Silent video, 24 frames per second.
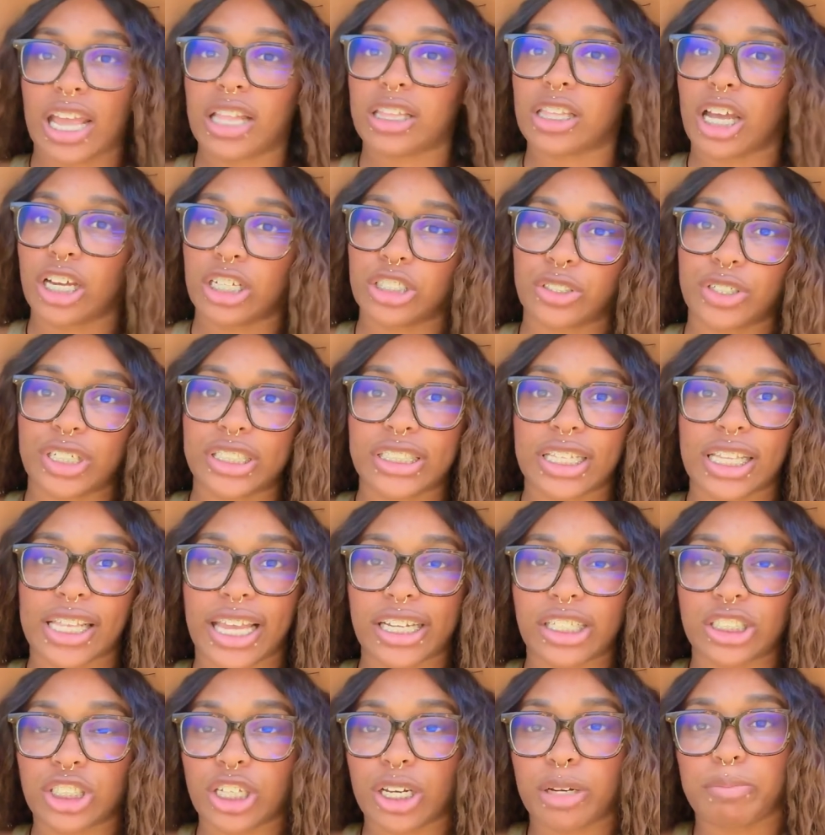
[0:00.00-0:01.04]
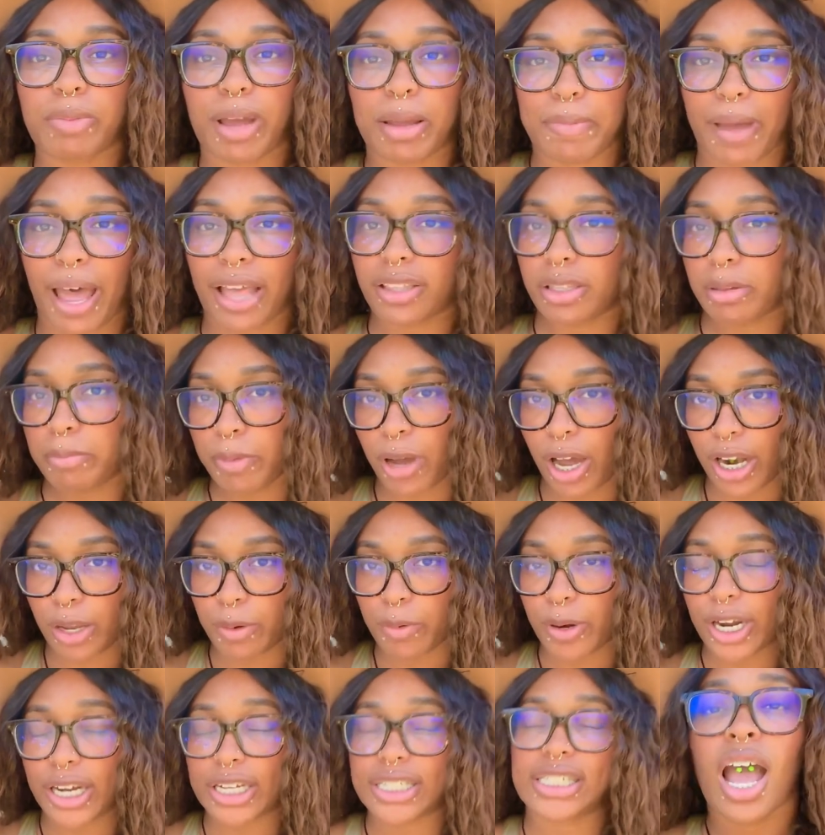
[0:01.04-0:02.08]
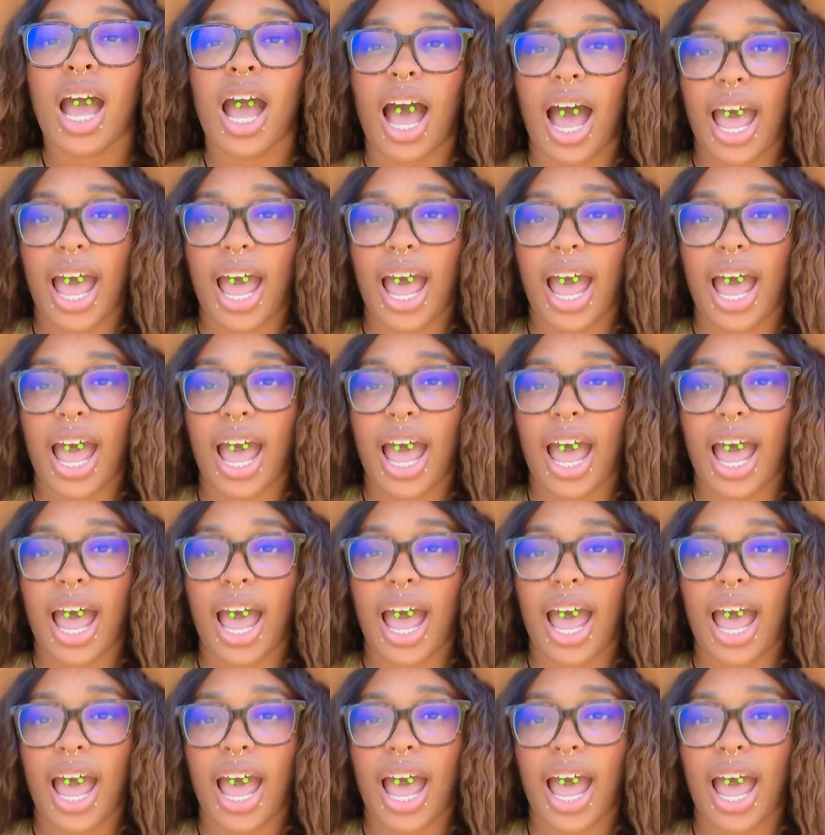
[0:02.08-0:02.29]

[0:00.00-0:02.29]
Luxuries collection by Bath & Body Works.